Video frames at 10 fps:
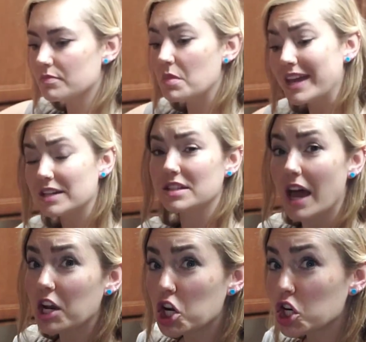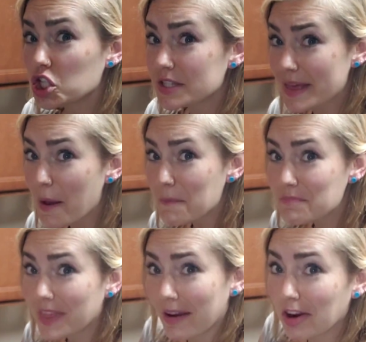because that hurts
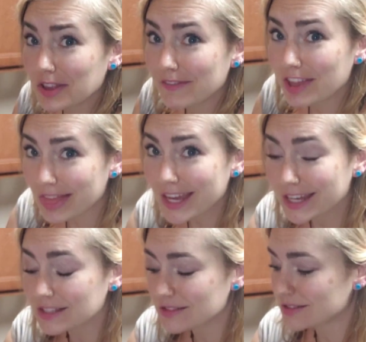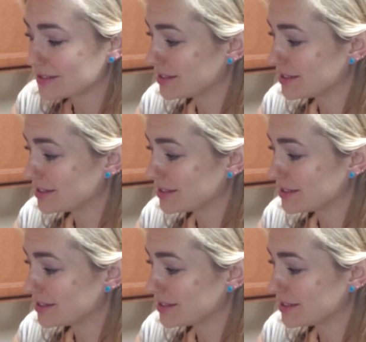them. They are living things.